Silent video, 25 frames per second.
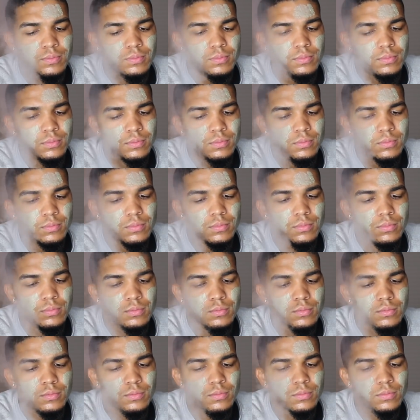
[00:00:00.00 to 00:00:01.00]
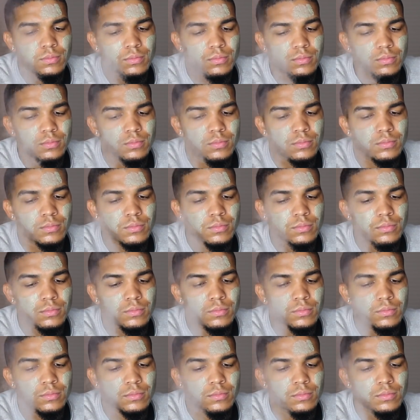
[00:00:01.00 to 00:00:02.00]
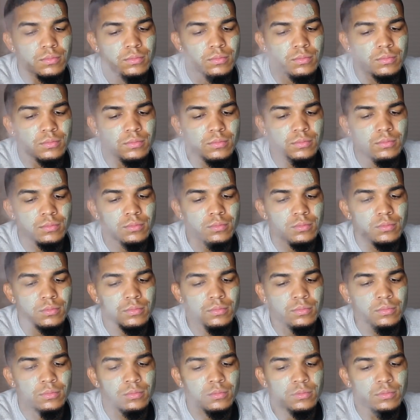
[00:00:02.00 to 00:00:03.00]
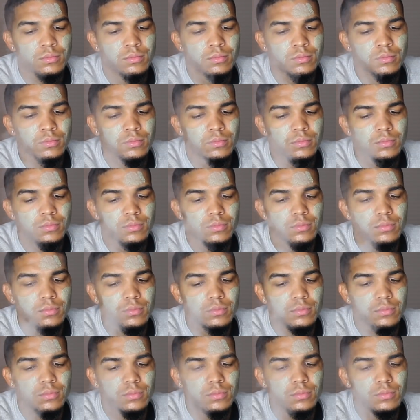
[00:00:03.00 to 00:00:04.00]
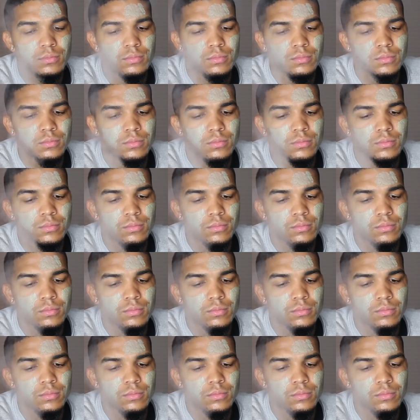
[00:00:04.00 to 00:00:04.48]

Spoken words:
(silent)